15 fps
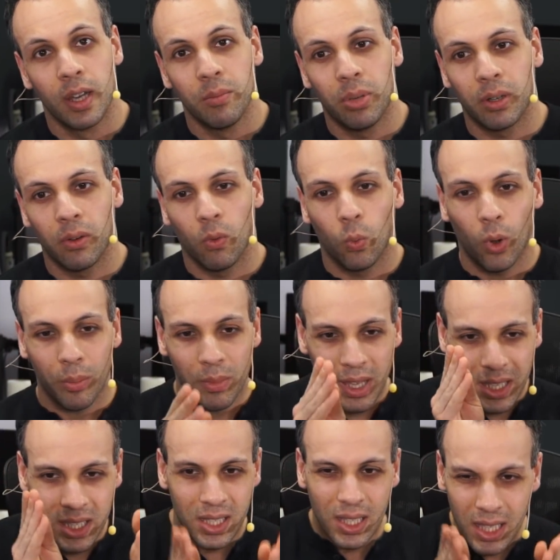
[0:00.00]
But what
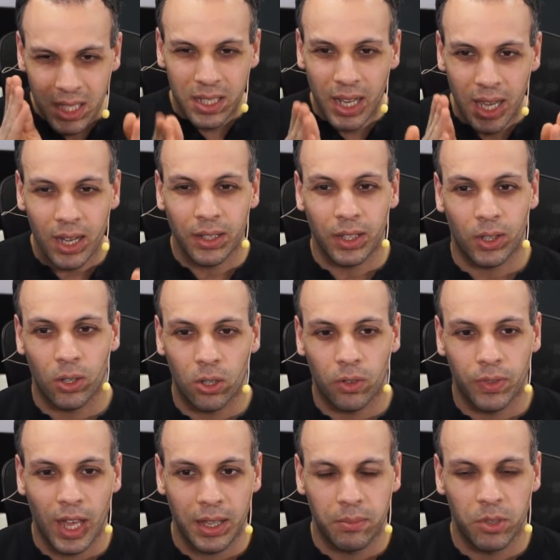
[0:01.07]
makes this day on the
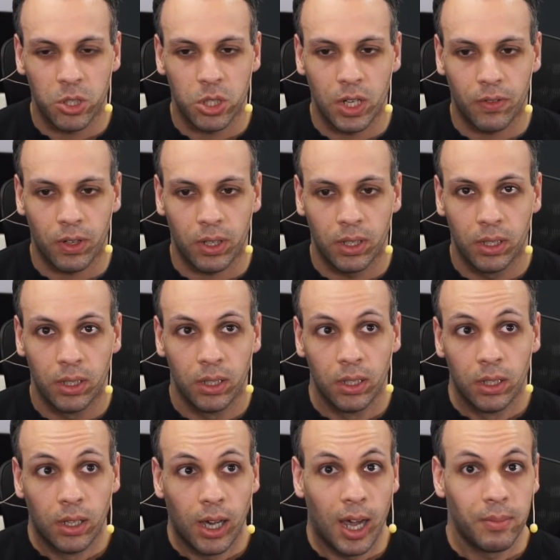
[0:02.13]
curve that much different?
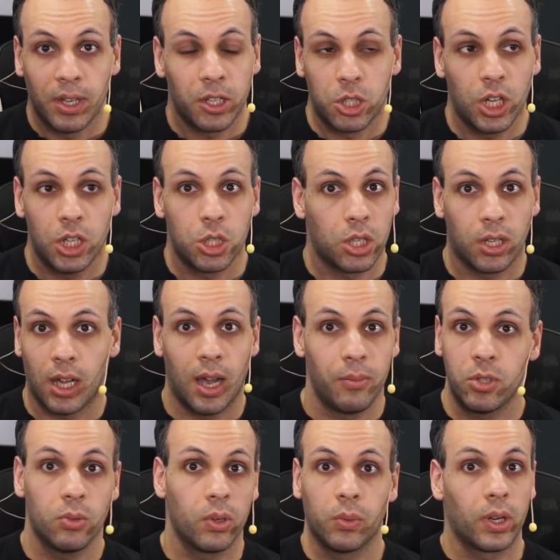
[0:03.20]
I'm not changing. I'm
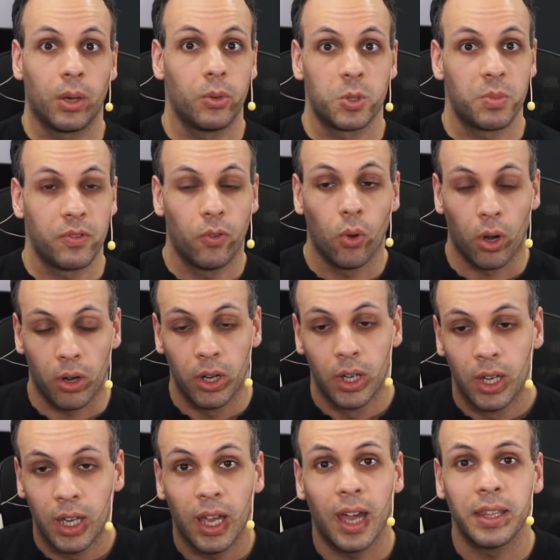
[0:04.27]
doing what I was before.
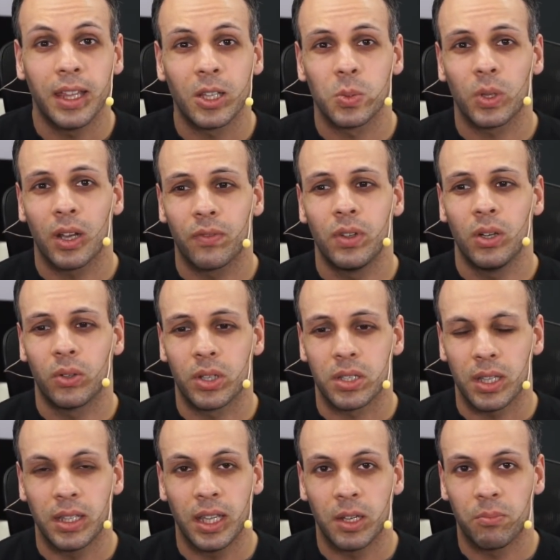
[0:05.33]
And that's what I've
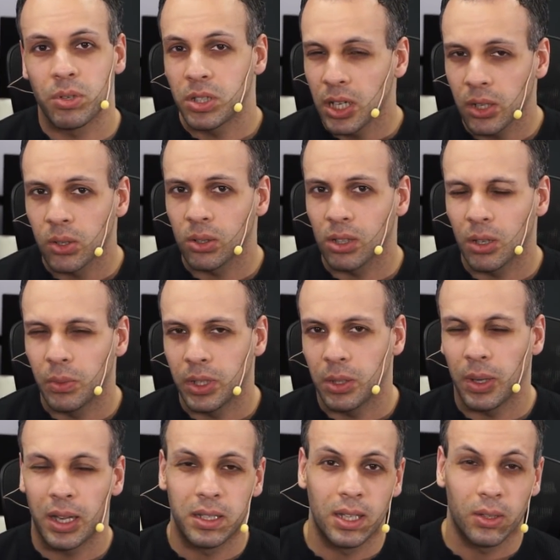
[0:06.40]
noticed. And then particularly when you
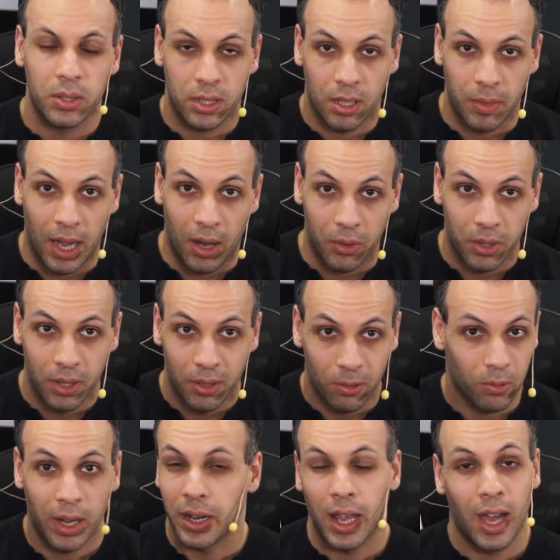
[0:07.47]
had Delta come out,
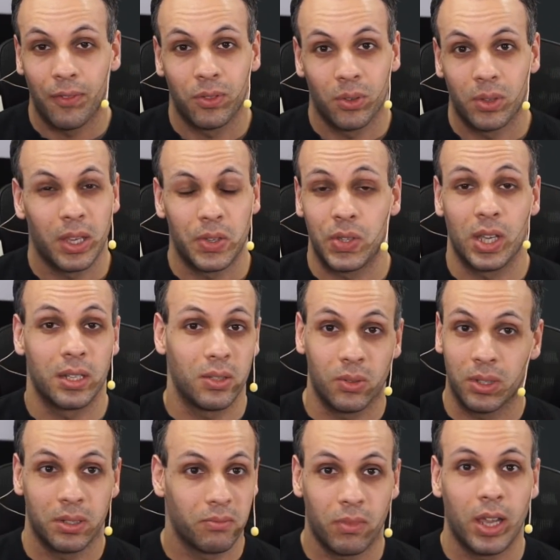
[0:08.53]
right after they said you
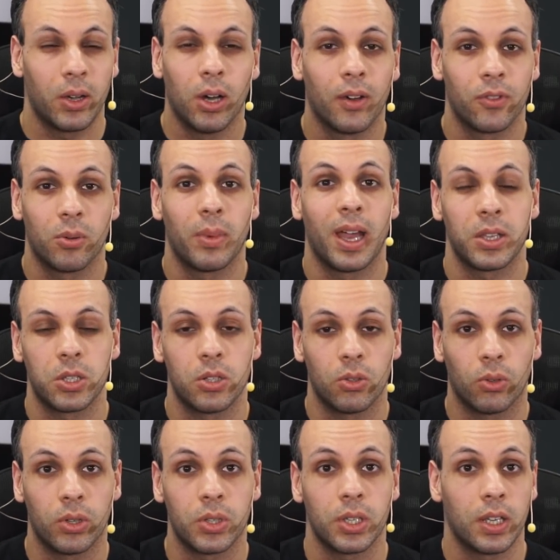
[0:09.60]
can take off your mask
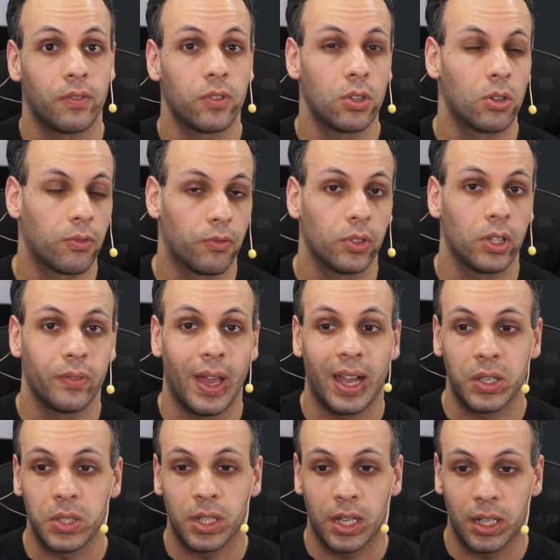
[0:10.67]
indoors if you're fully
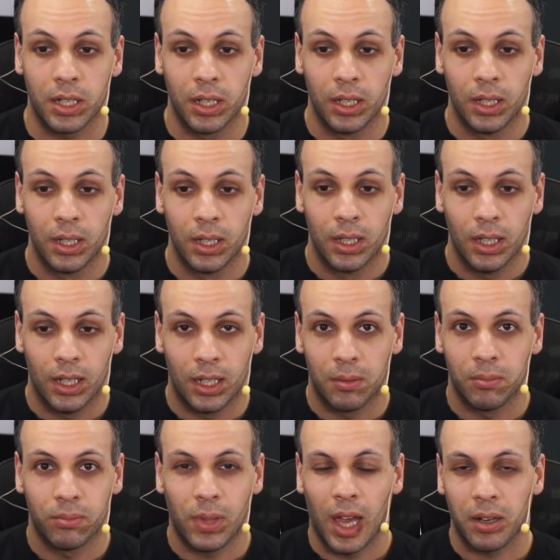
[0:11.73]
vaccinated,
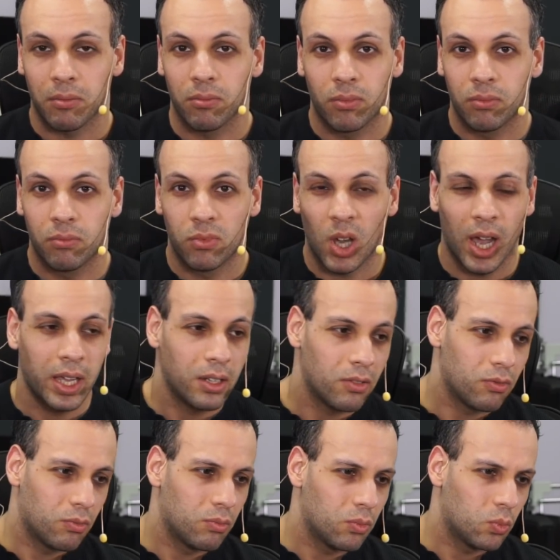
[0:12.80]
that kind
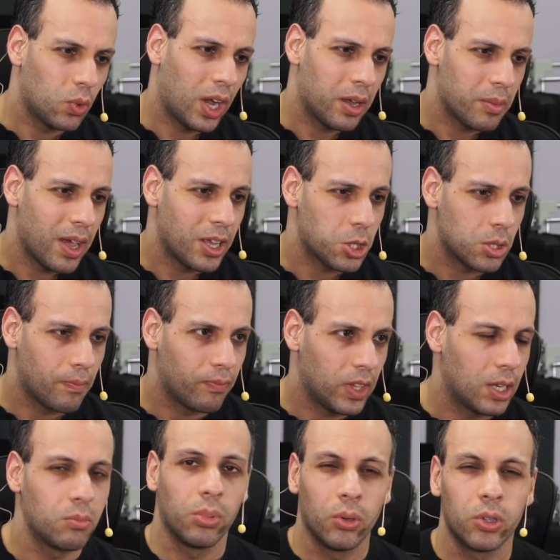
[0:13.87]
of, I imagine,
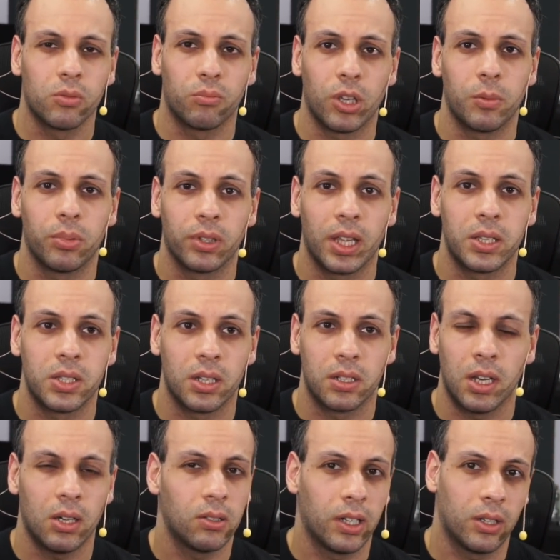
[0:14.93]
emboldened people that said,
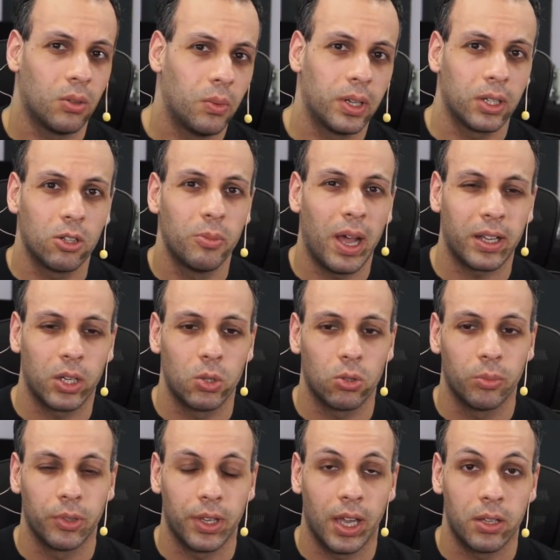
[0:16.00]
no, I don't want to go back to
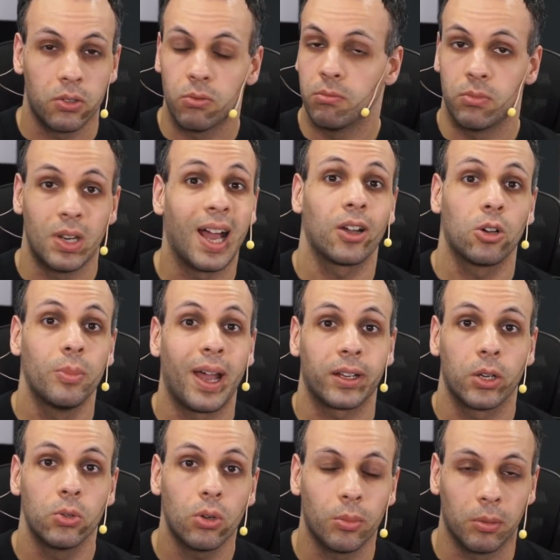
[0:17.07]
normal yet, to not go back
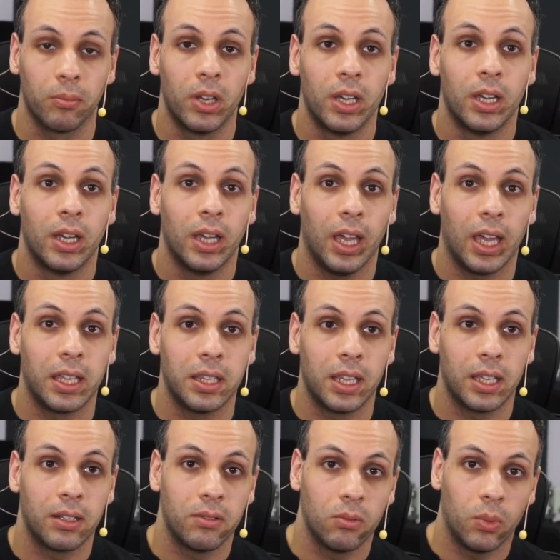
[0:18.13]
to normal. And
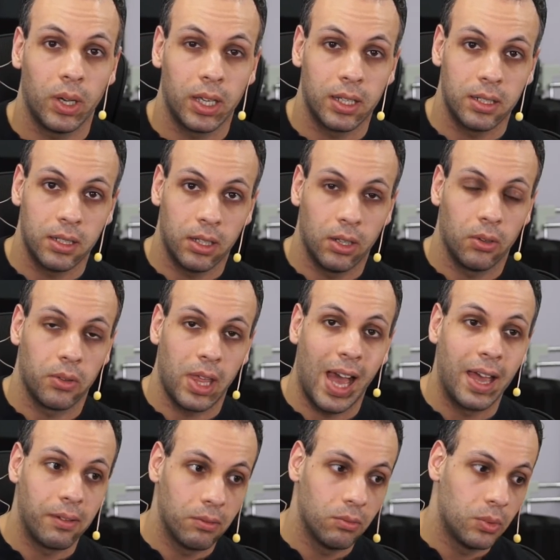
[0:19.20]
then when,
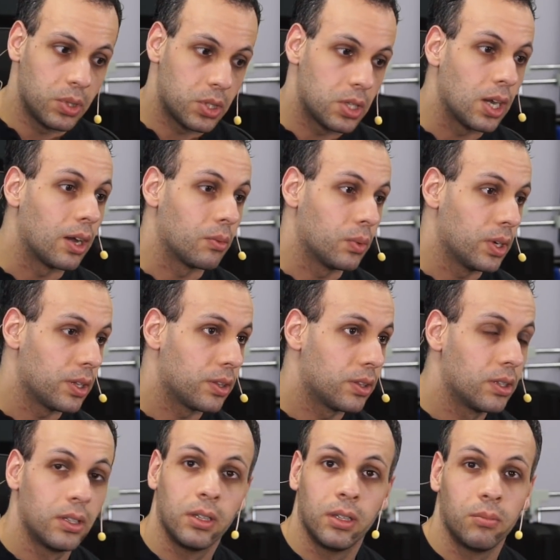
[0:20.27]
that was done with,
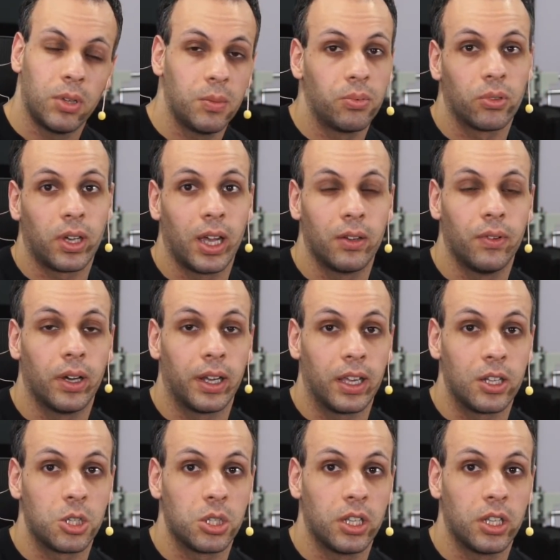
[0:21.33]
people were kind of on edge.